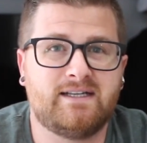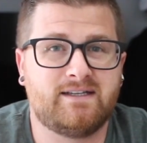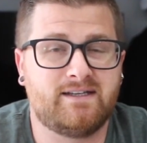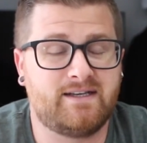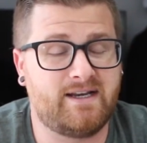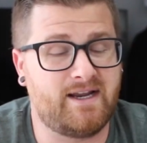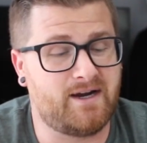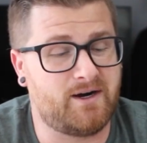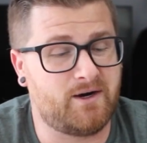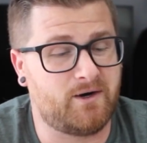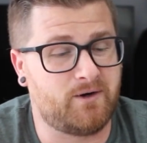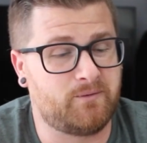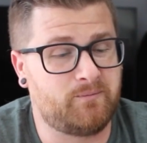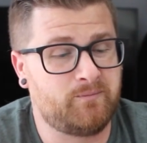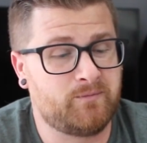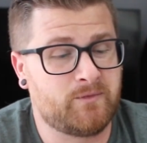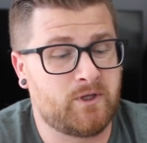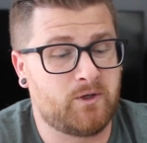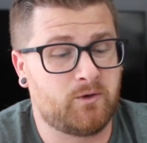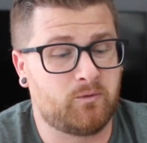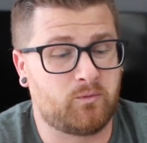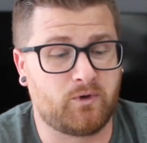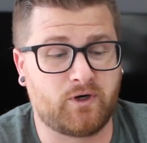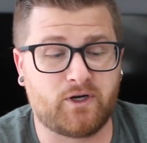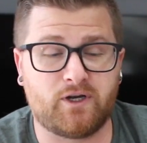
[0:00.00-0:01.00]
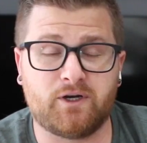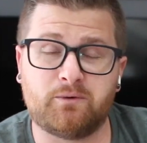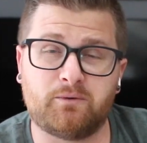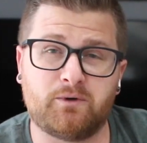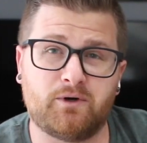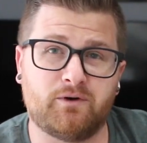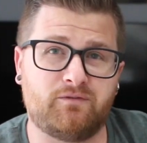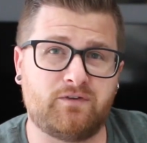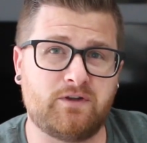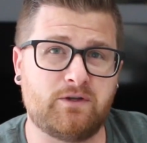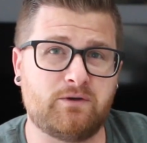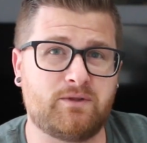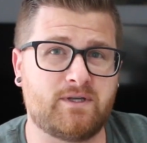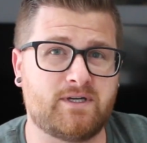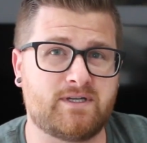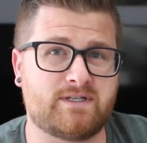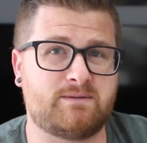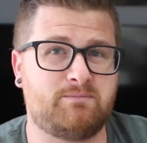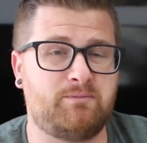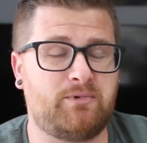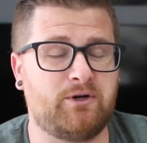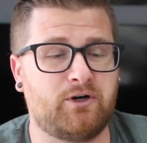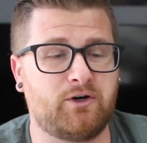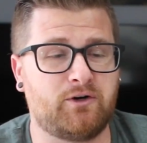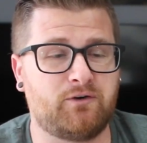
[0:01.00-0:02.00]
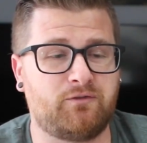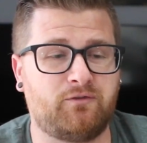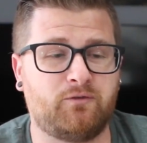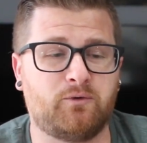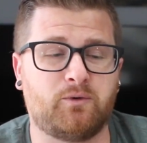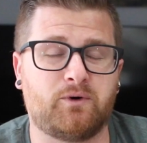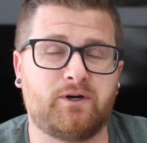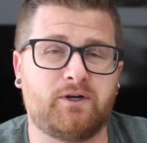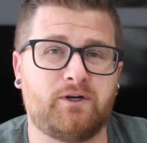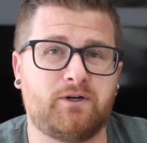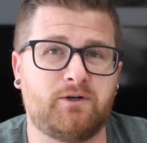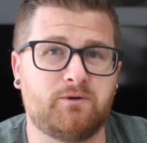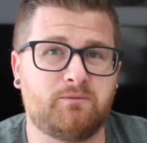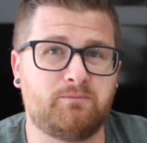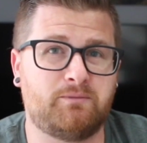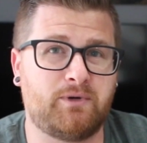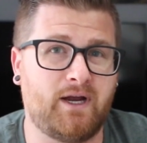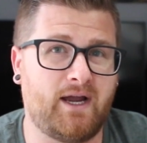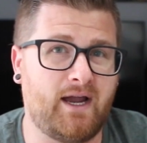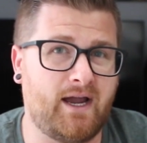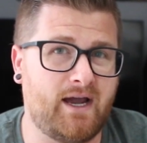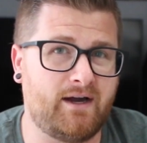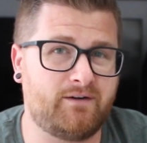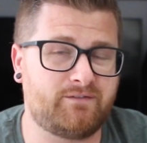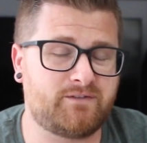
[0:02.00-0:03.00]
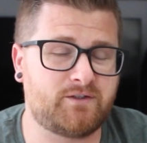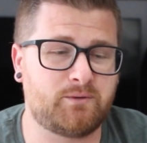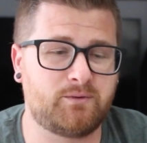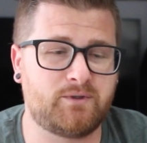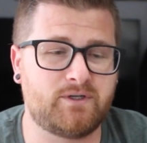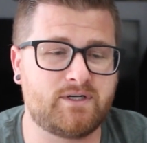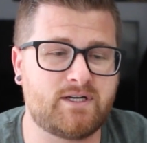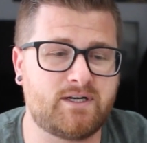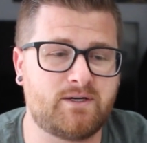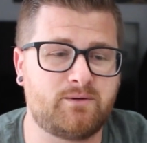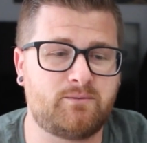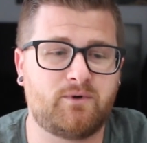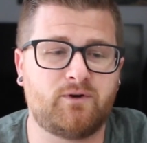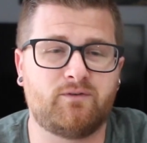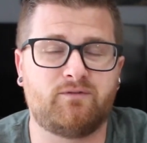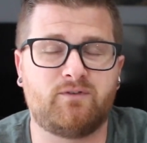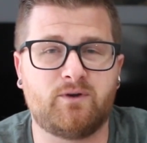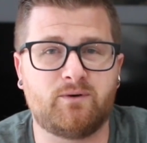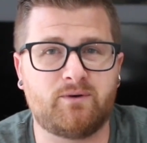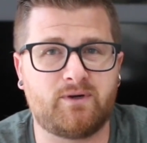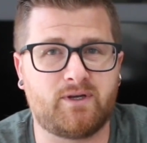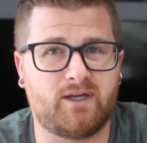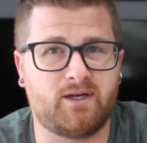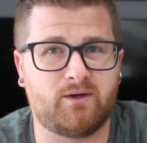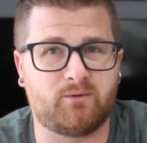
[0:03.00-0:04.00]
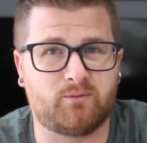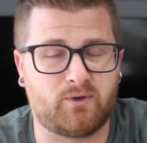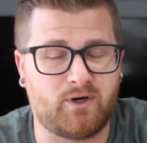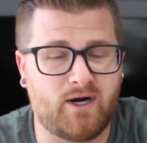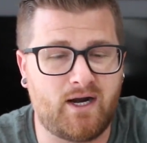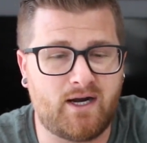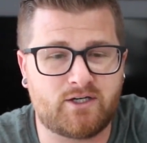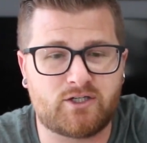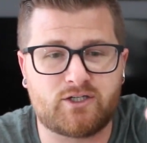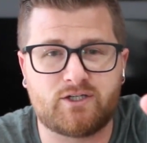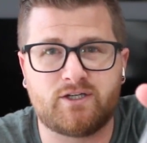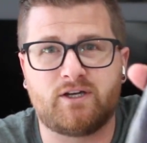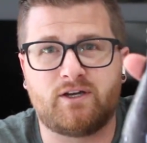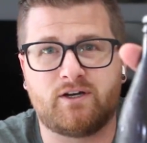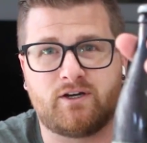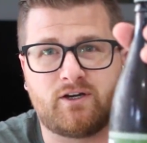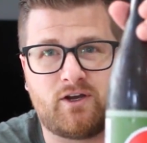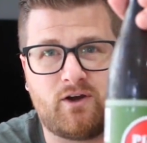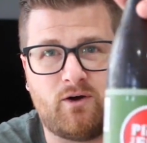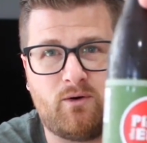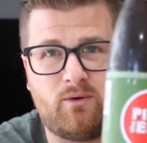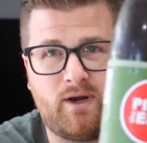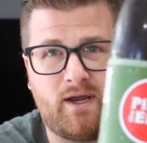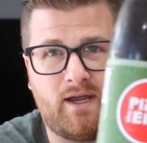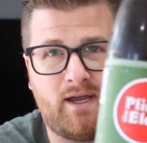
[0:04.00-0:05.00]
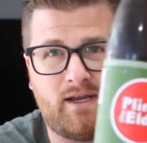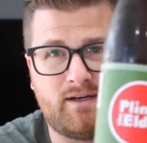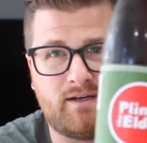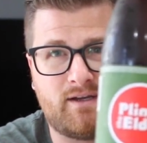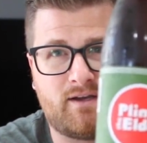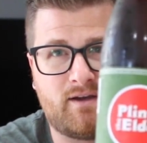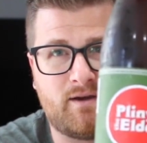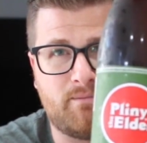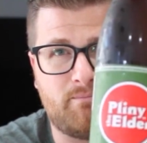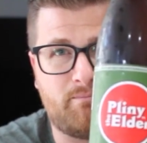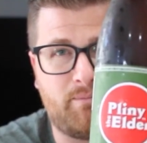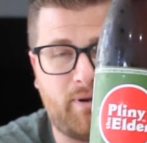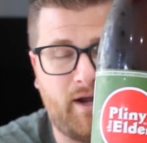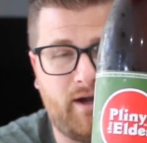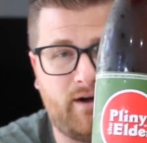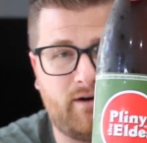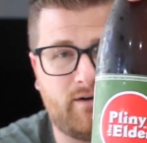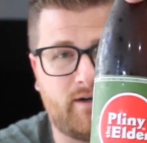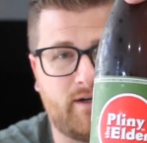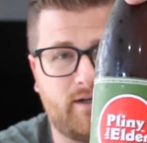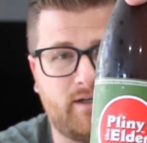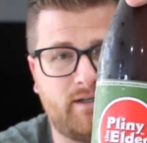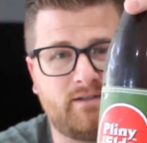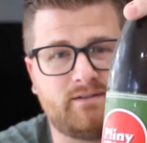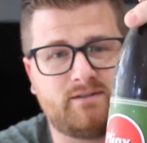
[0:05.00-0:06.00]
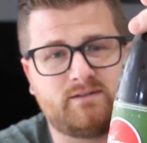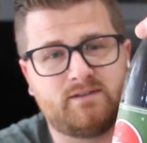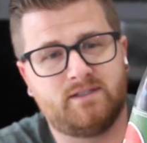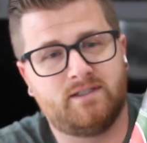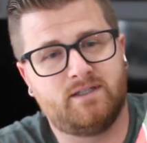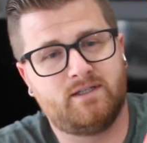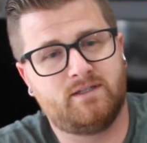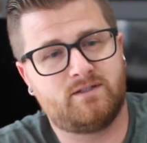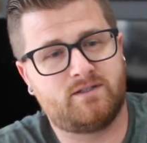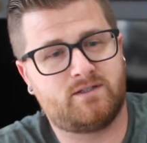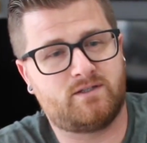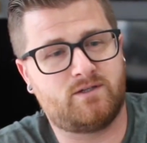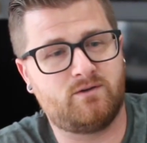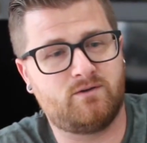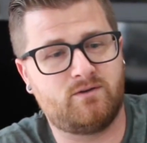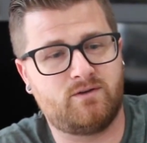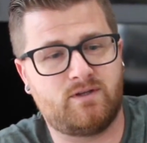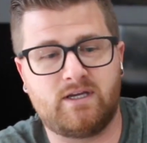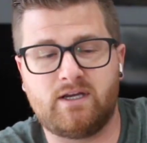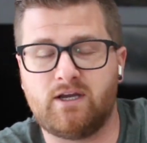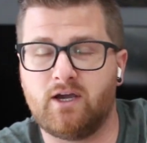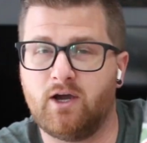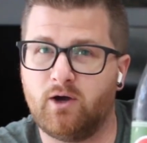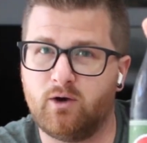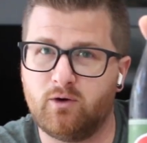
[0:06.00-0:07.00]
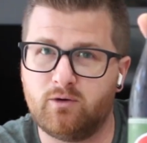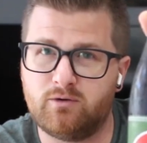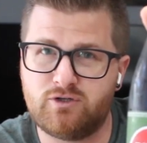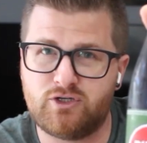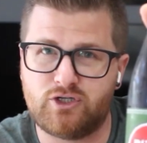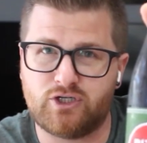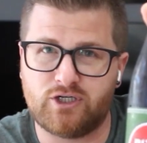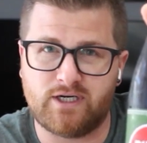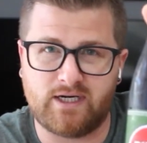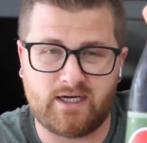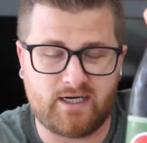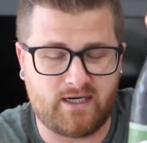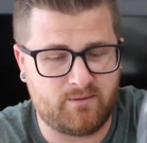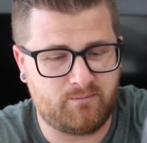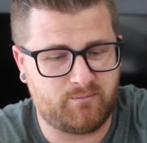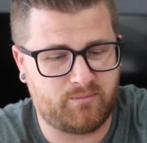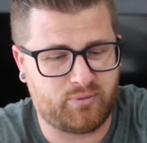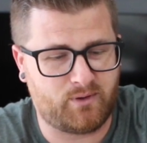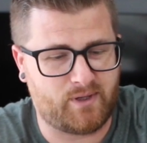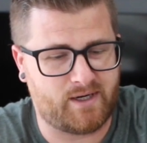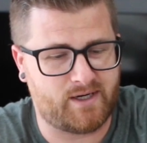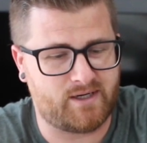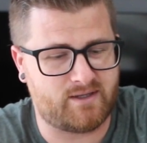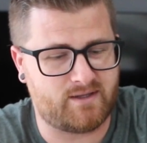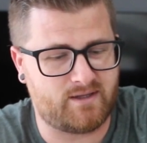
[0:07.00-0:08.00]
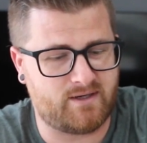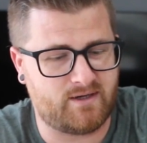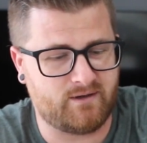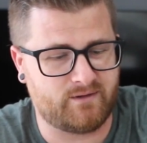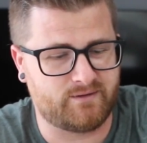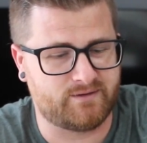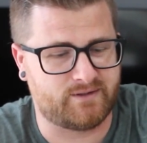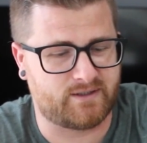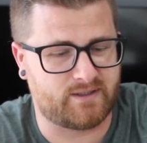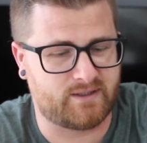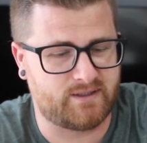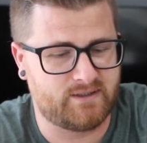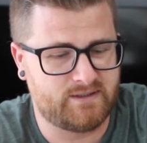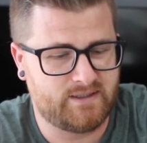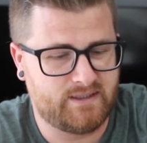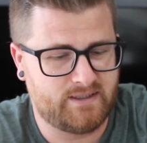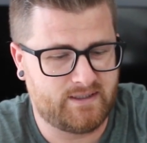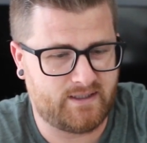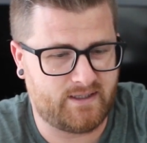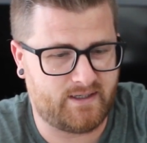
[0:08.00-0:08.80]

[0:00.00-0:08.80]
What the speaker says: Now, we're going to review this beer for you, but after we're done reviewing it, we're actually going to go ahead and compare it to the OG Pliny the Elder.